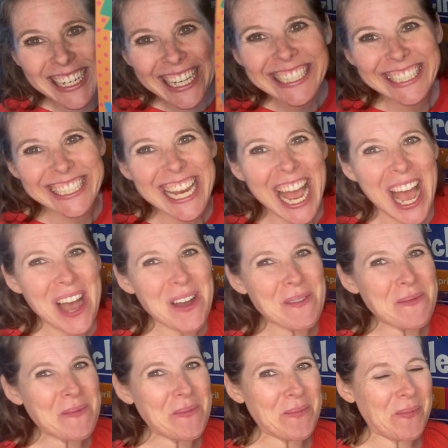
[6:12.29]
Nice
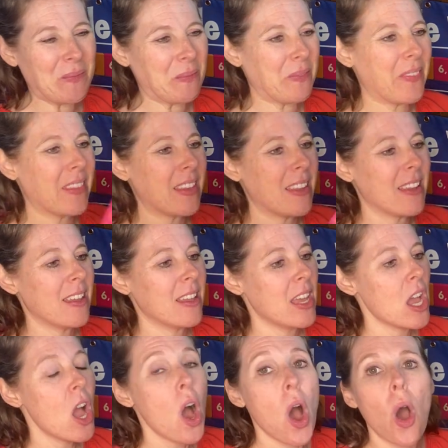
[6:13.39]
job.
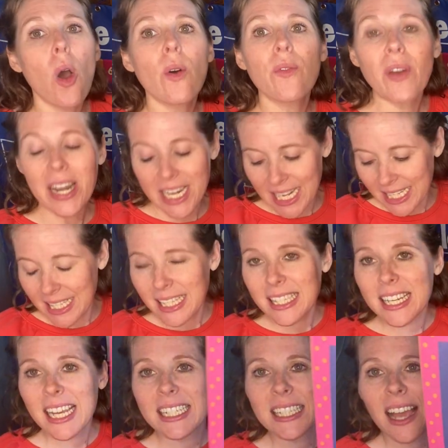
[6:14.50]
Oh, friendies,
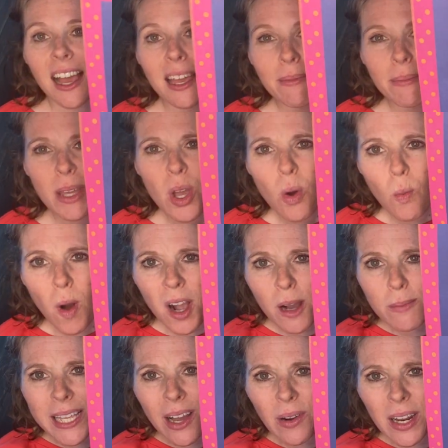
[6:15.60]
it's nighttime. What
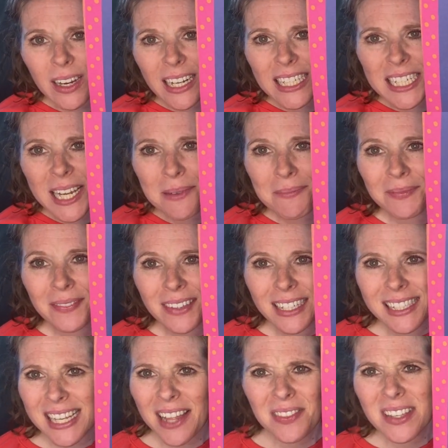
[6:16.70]
comes out at nighttime?
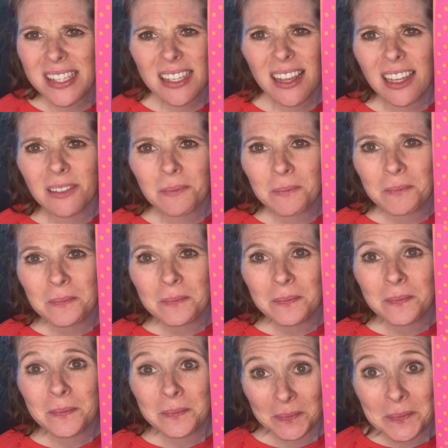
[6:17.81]
It's not the sun.
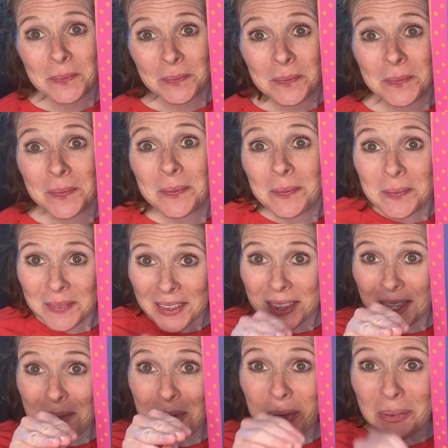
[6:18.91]

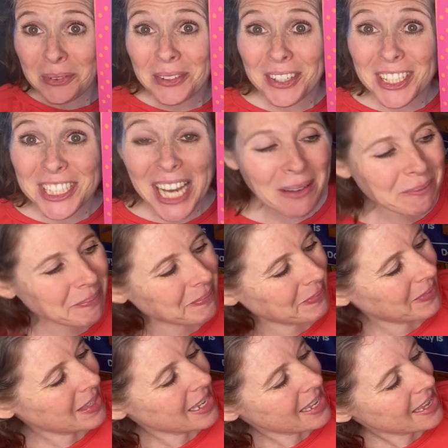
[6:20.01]
The moon. Good job.
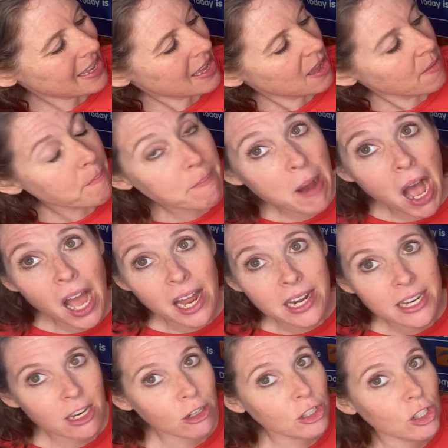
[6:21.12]
But
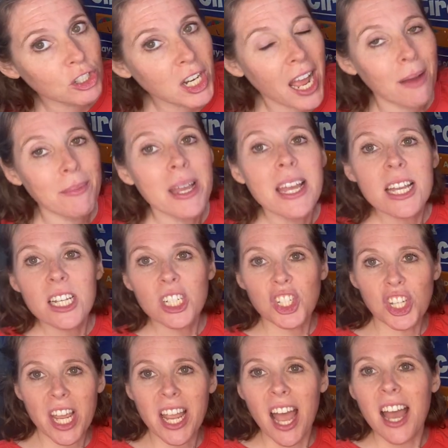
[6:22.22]
here's your job.
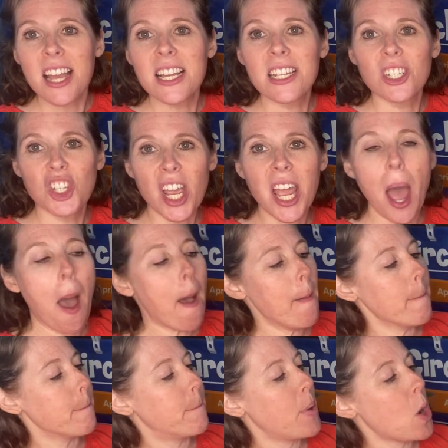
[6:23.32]
Chicka, chicka,
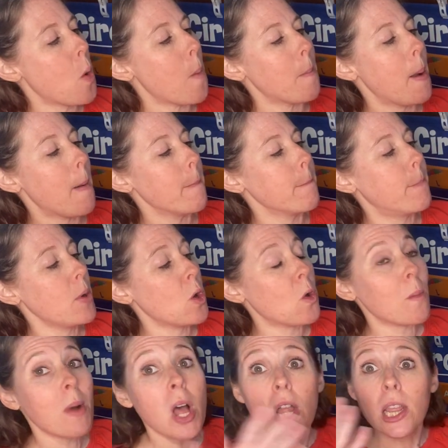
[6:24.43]
boom,
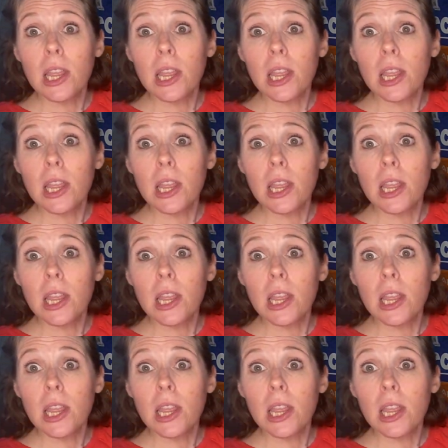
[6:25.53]
boom.